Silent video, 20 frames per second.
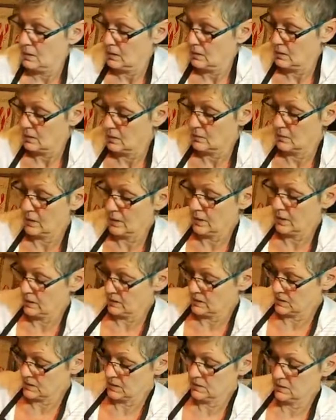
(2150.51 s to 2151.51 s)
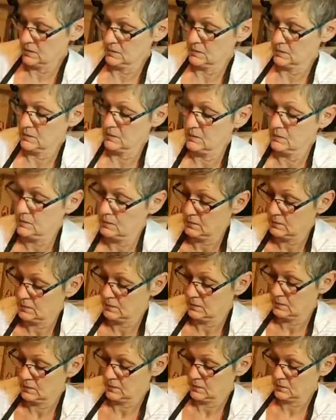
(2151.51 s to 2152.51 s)
All right.
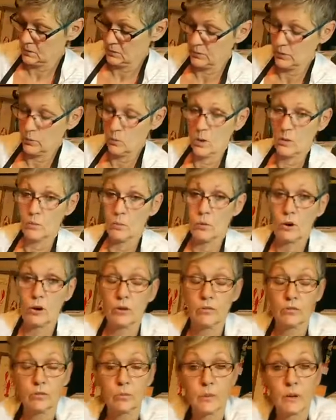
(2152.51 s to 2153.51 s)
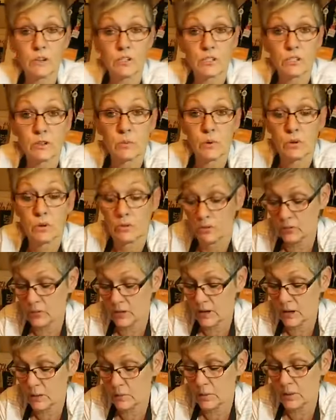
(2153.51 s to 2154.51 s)
So if you want more information about the
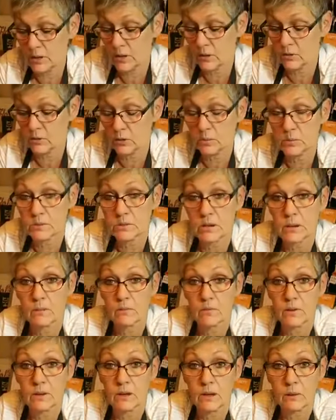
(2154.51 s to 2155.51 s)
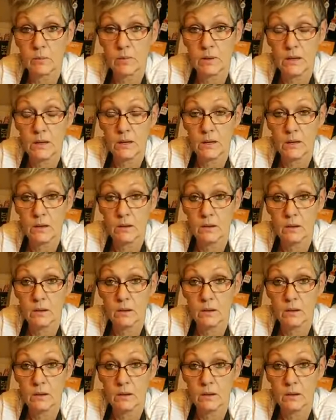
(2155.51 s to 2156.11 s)
VIP group, type VIP.